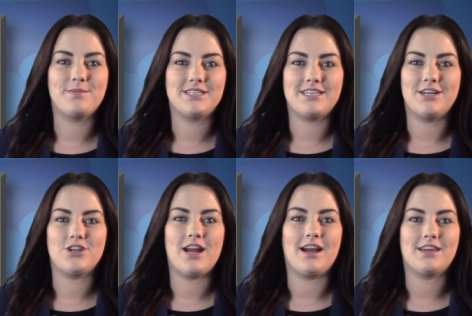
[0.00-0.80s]
am
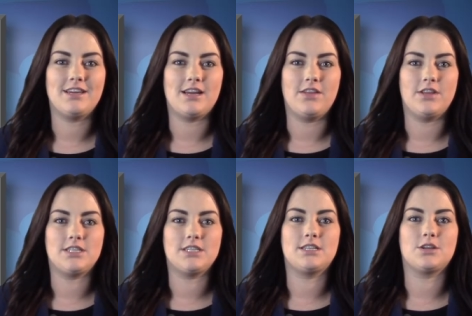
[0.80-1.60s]
Cassandra Hackett, and
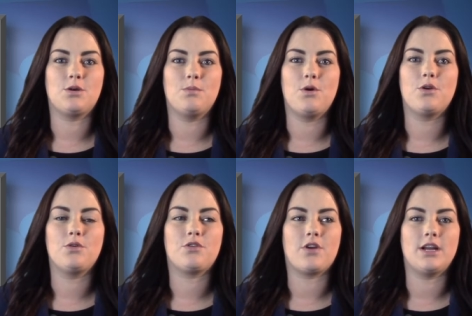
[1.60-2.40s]
this is the Comodo
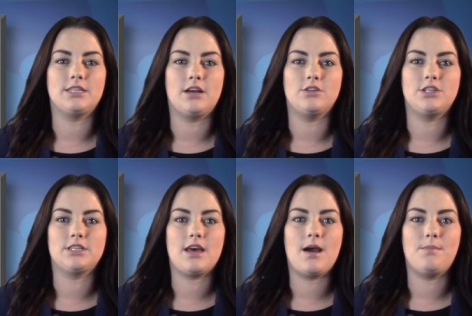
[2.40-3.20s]
Threat
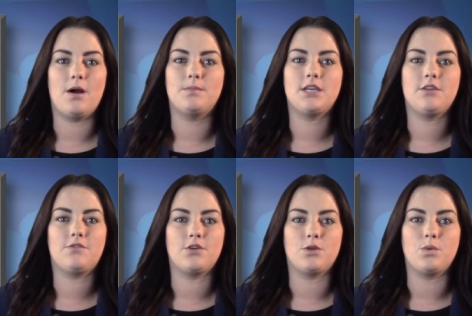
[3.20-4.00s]
Intelligence Lab
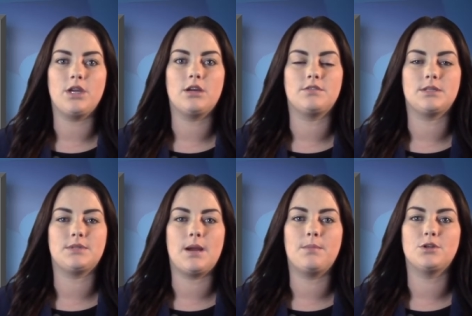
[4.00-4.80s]
update for the week of
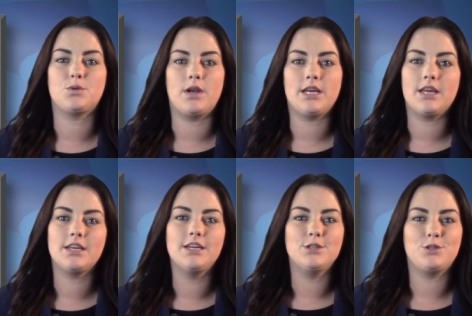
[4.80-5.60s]
September
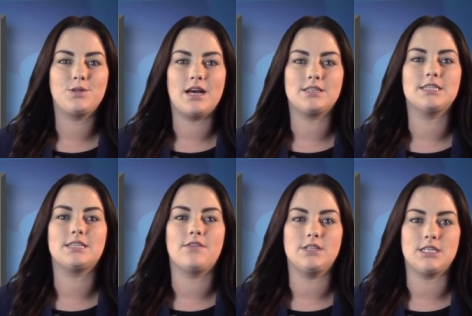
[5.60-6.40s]
20th,
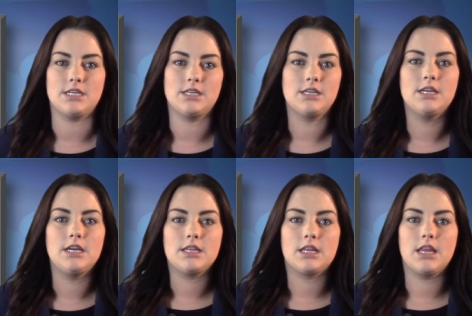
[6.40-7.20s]
2017.
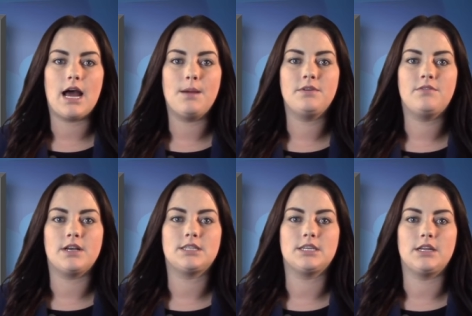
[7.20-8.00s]
The lab
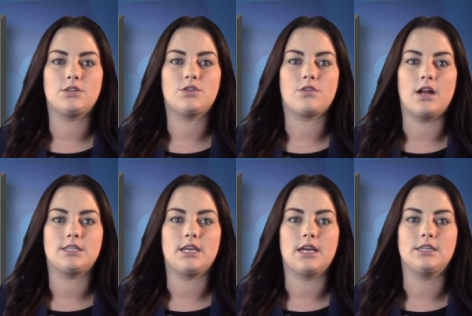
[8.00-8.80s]
investigates
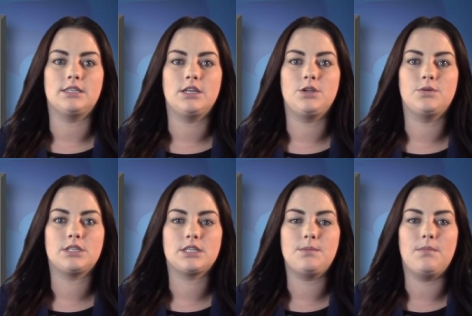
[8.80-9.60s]
threats and
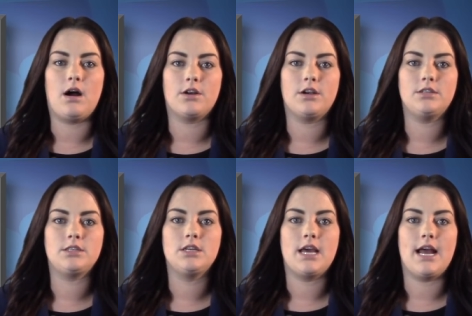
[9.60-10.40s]
continuously
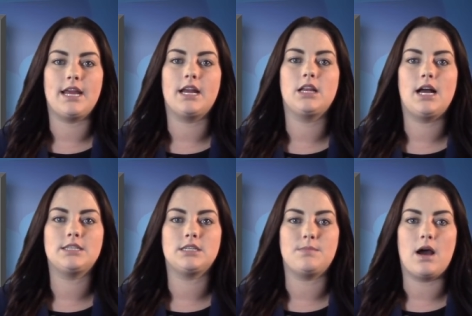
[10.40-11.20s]
monitors and
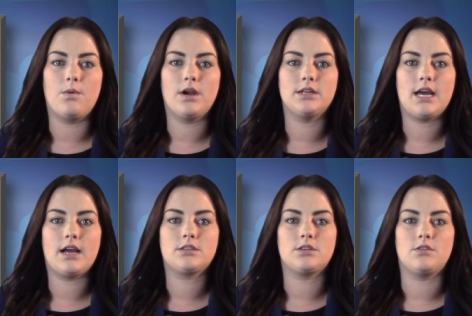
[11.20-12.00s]
analyzes malware
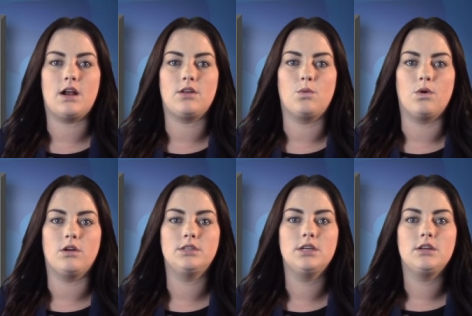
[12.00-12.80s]
attacks around the
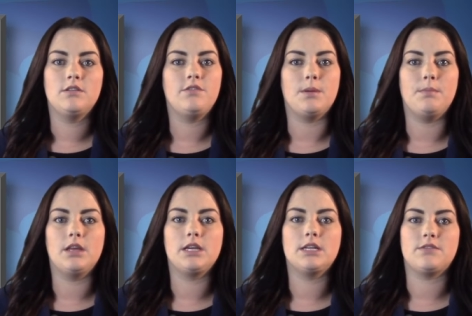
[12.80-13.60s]
world via
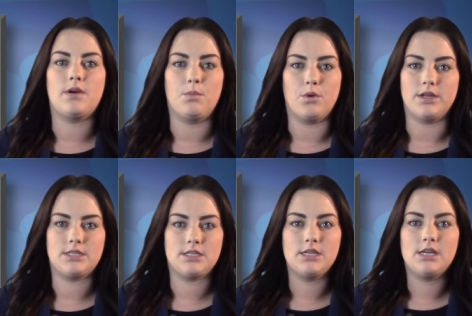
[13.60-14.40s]
millions of
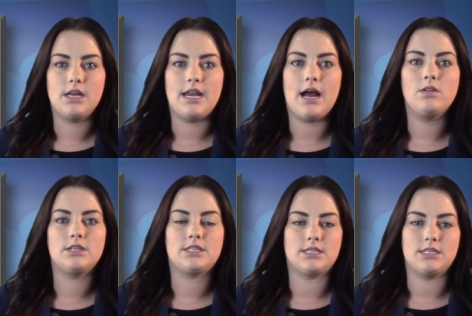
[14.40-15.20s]
endpoints. Now
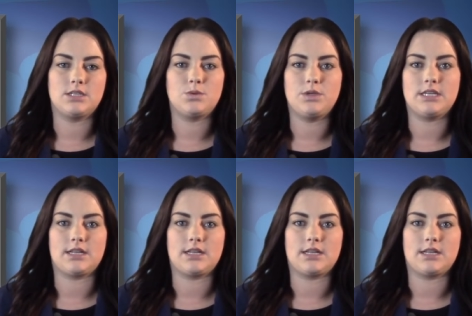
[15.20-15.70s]
let's get to this week's